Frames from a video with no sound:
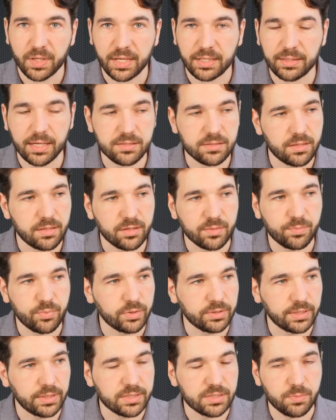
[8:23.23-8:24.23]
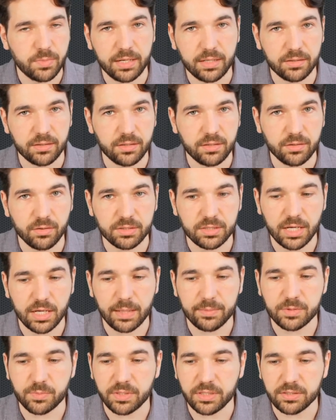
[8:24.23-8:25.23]
And that's another point that's made in the New York
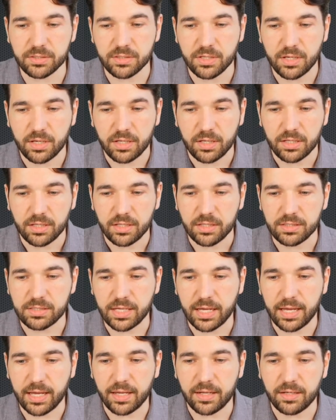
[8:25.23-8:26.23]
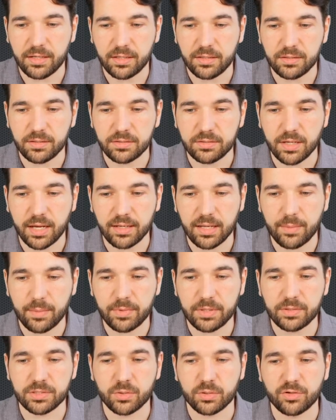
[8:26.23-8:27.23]
Times piece, is that Don
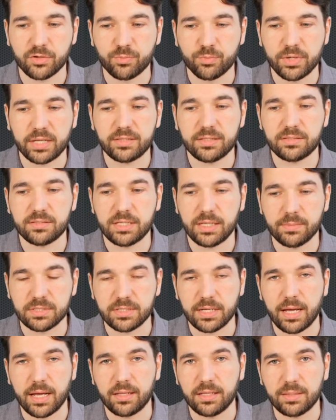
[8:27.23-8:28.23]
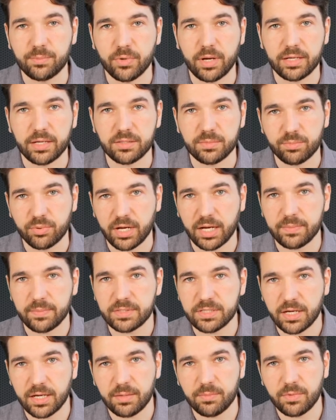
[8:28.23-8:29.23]
Lemon sort of brought the same style he brought to
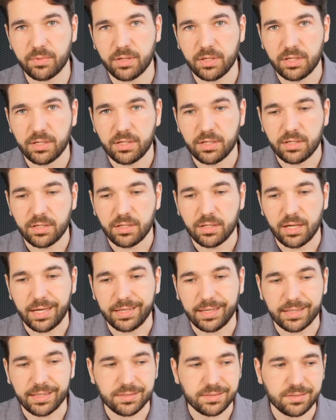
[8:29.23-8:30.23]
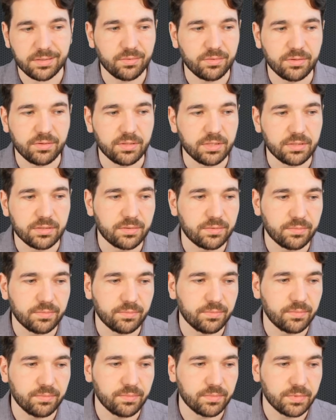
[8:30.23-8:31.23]
primetime. I guess these
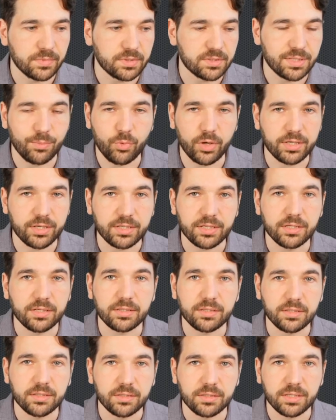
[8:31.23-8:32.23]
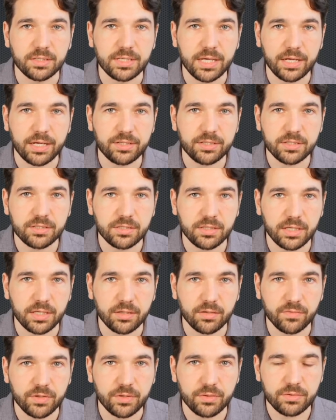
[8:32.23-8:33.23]
somewhat contentious
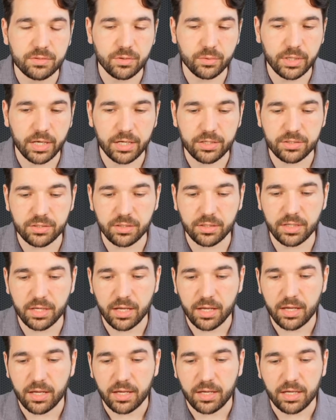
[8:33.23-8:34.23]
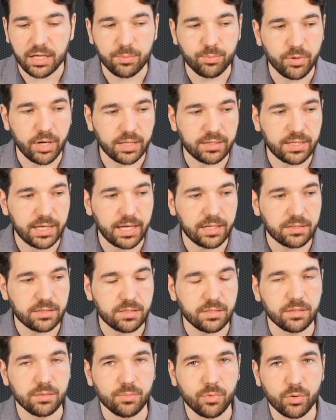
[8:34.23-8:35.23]
interviews occasionally. He brought that
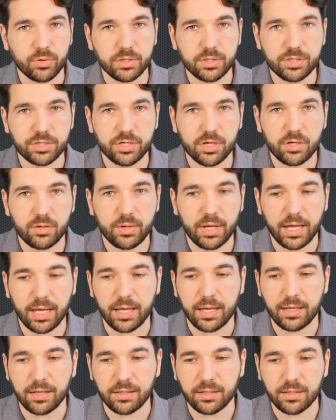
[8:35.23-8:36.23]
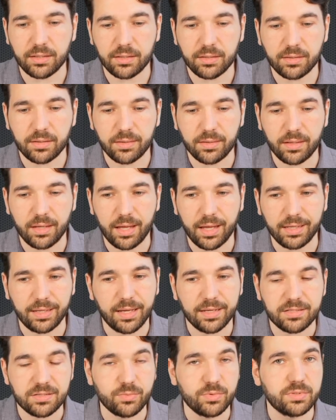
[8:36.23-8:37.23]
to the morning show, and I
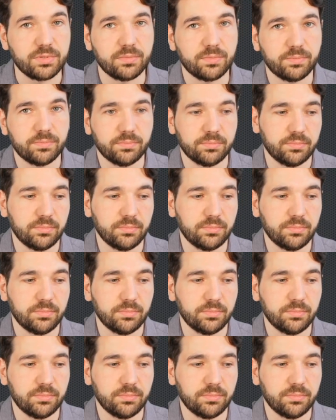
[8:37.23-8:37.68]
guess it was